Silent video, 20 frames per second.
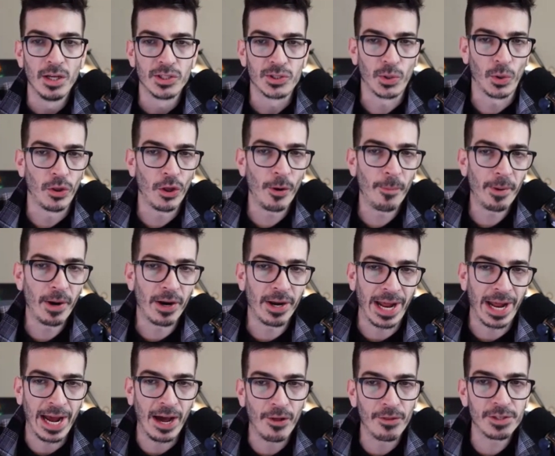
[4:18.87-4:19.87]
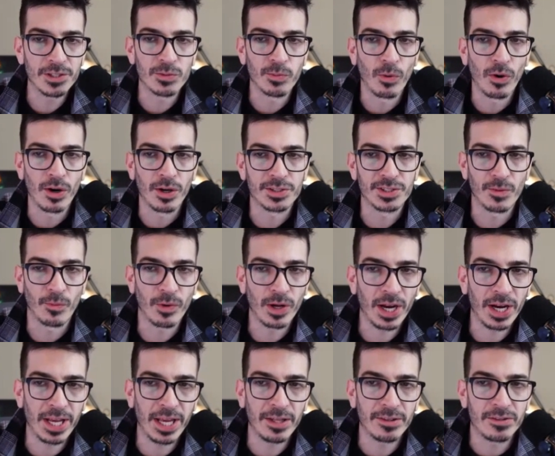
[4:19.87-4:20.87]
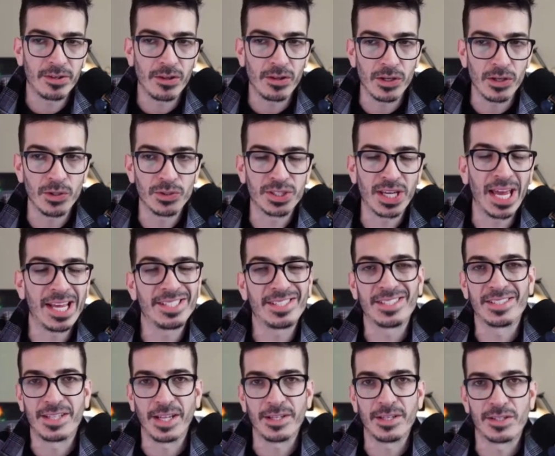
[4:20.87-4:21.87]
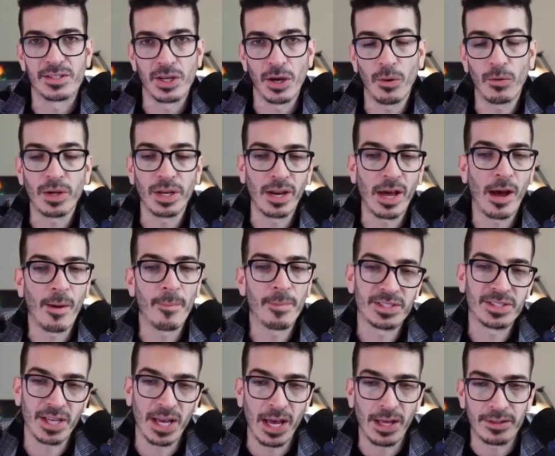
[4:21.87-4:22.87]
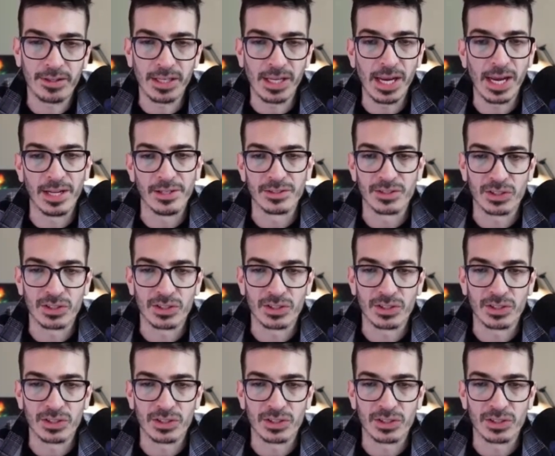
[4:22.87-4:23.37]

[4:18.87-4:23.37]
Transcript: So a little bit on how this works, and we're going to get to the use cases, then the tokenomics at the end.